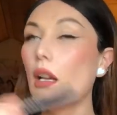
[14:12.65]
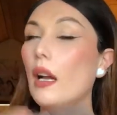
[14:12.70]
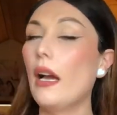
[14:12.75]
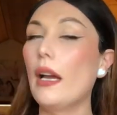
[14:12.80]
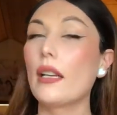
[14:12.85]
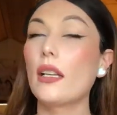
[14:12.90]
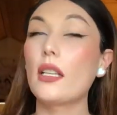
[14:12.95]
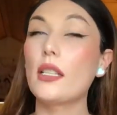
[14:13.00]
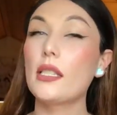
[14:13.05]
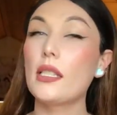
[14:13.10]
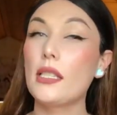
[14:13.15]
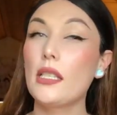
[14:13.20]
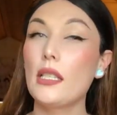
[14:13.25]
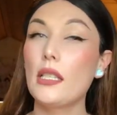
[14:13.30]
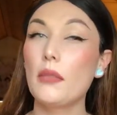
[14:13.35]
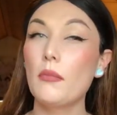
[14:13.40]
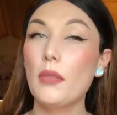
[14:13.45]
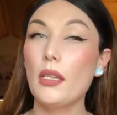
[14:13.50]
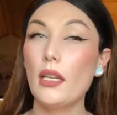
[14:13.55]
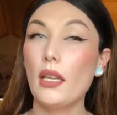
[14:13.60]
I could
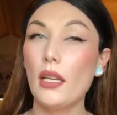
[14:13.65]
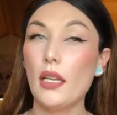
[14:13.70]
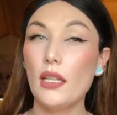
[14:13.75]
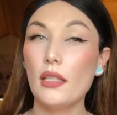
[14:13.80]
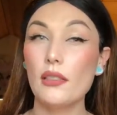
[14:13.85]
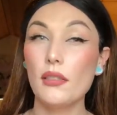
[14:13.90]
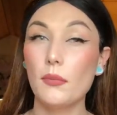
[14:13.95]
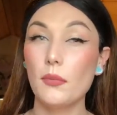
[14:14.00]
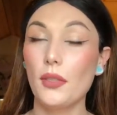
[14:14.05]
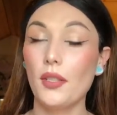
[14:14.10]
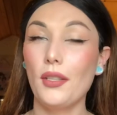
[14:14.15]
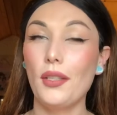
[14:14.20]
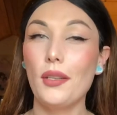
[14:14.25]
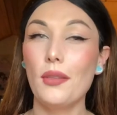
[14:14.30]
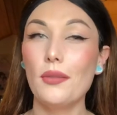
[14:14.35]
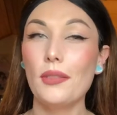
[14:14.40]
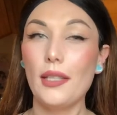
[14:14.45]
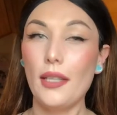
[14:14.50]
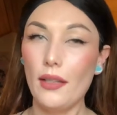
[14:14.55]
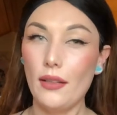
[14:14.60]
see me getting some good
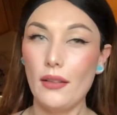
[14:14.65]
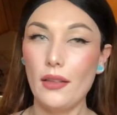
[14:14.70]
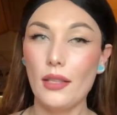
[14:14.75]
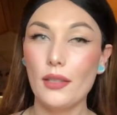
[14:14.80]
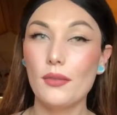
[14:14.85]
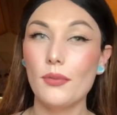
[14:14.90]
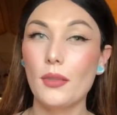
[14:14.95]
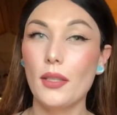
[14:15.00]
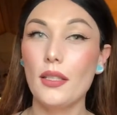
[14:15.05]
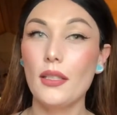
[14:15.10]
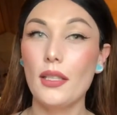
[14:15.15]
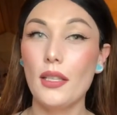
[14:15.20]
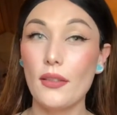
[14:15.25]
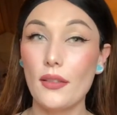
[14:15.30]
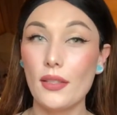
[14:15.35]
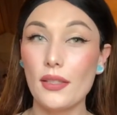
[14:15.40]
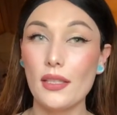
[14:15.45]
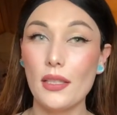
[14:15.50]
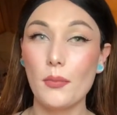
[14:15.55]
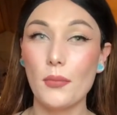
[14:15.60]
use out of this one in
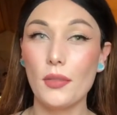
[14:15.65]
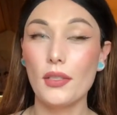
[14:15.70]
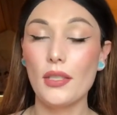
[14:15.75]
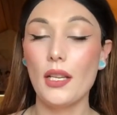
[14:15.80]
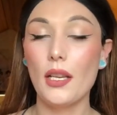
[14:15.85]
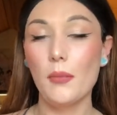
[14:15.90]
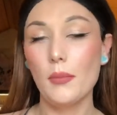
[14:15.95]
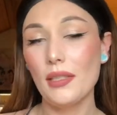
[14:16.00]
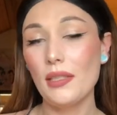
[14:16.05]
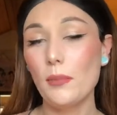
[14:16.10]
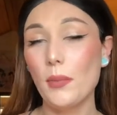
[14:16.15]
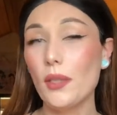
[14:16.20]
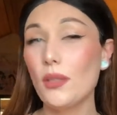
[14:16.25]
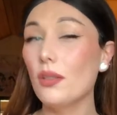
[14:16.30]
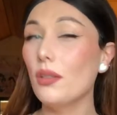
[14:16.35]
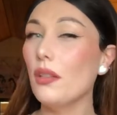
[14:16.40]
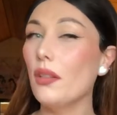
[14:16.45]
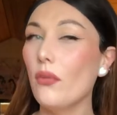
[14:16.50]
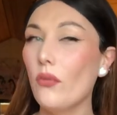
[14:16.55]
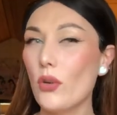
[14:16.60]
the summertime,
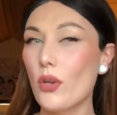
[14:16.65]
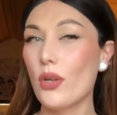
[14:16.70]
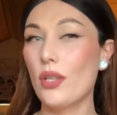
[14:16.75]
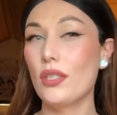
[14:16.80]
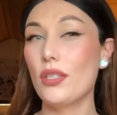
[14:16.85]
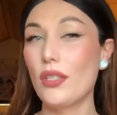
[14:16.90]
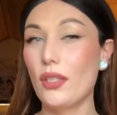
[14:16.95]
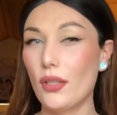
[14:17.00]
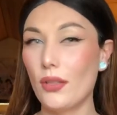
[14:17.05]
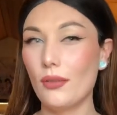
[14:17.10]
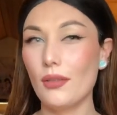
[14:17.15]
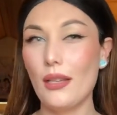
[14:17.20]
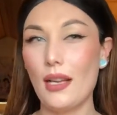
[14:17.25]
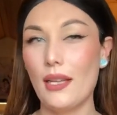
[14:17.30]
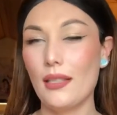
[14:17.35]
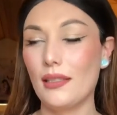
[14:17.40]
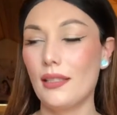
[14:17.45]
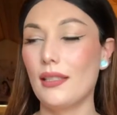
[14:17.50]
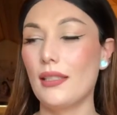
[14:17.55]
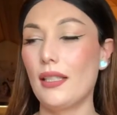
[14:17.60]
especially if you're into those
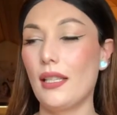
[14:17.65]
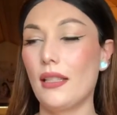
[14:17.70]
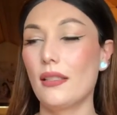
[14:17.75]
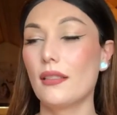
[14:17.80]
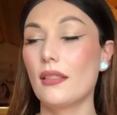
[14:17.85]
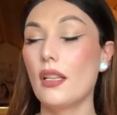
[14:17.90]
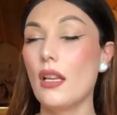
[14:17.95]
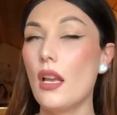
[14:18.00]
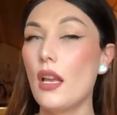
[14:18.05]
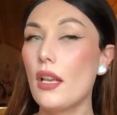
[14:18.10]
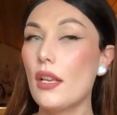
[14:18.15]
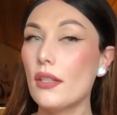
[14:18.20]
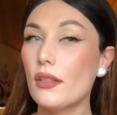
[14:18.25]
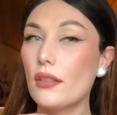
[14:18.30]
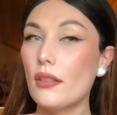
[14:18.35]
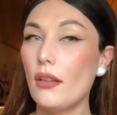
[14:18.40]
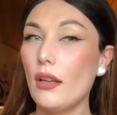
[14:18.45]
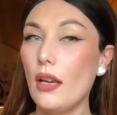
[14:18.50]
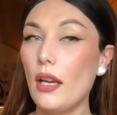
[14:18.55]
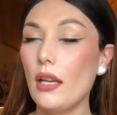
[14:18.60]
kinds of scents.
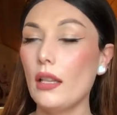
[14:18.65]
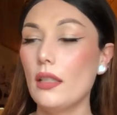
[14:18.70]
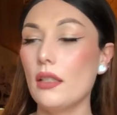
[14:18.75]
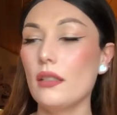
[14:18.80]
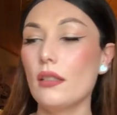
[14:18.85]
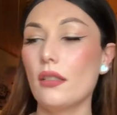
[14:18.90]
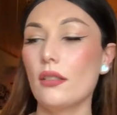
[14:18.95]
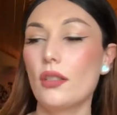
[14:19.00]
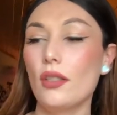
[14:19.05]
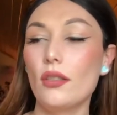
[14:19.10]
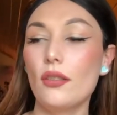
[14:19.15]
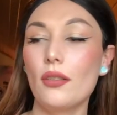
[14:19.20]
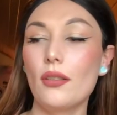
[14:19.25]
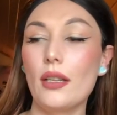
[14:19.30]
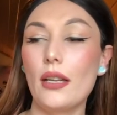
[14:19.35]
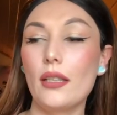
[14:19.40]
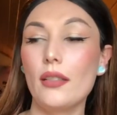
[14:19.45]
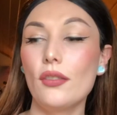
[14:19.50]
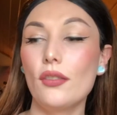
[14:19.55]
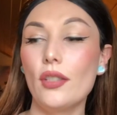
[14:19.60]
So I highly suggest you
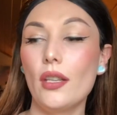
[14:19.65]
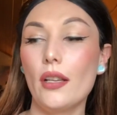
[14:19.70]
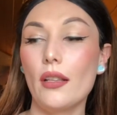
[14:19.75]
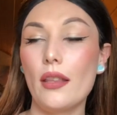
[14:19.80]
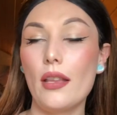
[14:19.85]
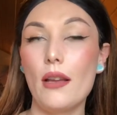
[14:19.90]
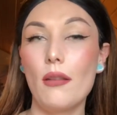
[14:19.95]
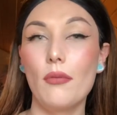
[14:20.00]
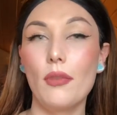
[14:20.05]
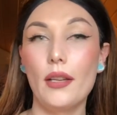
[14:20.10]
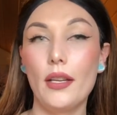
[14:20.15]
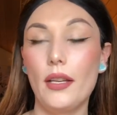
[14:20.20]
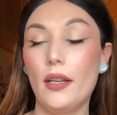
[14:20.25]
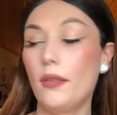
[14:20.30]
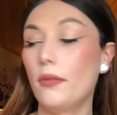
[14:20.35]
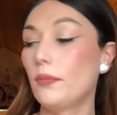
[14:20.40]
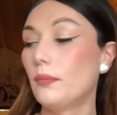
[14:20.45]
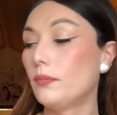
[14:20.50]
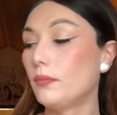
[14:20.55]
guys check that one out.